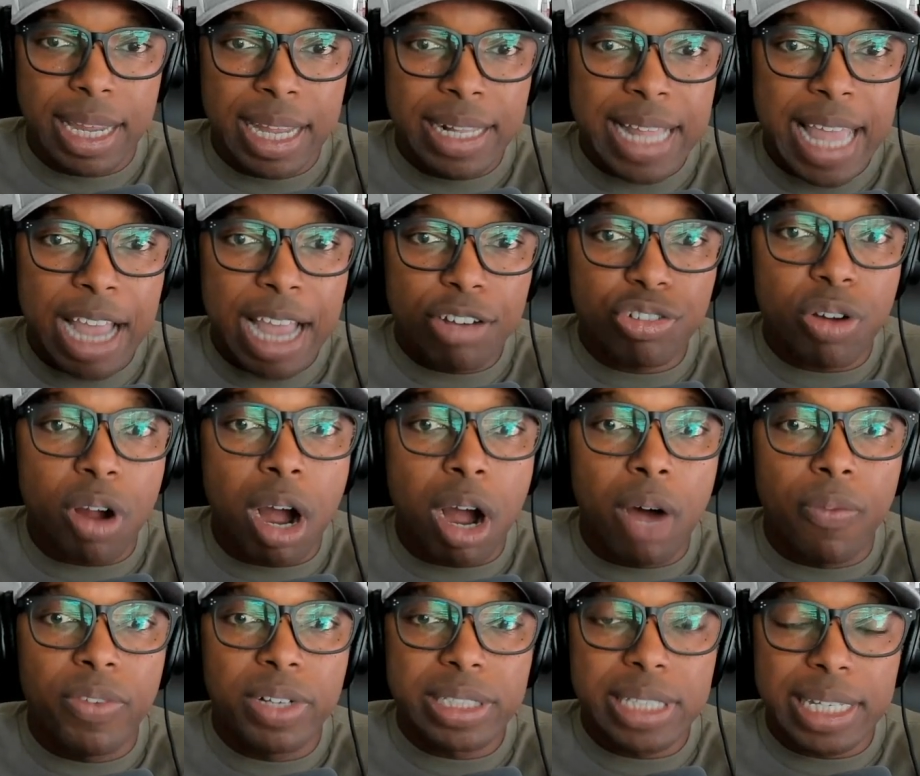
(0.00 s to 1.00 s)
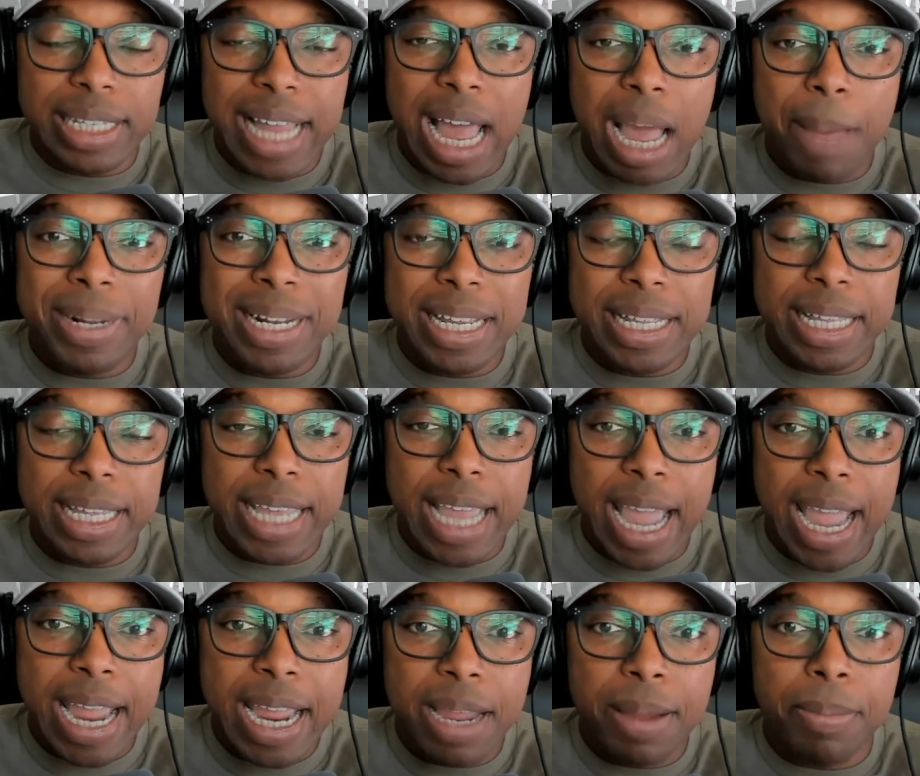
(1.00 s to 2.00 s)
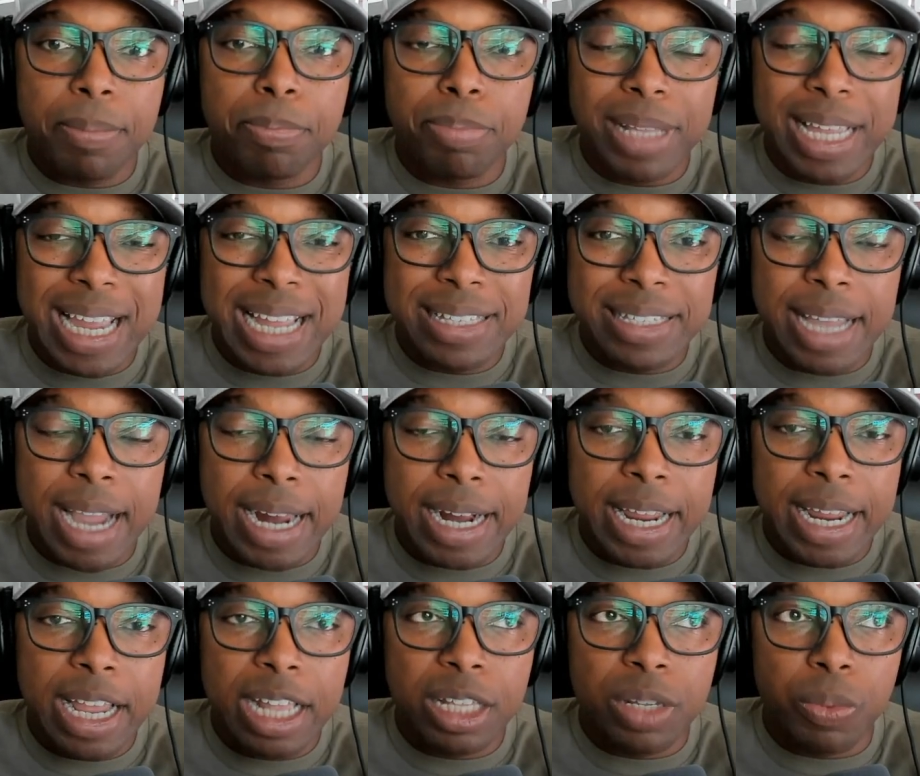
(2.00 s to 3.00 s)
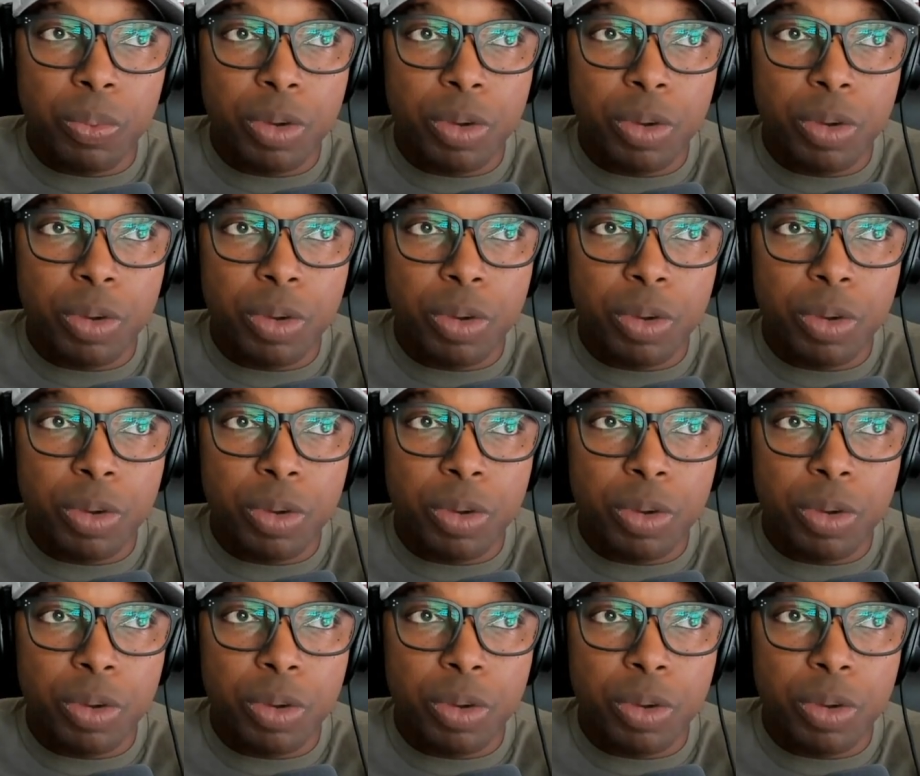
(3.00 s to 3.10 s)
an extra offensive lineman in the game playing tight end,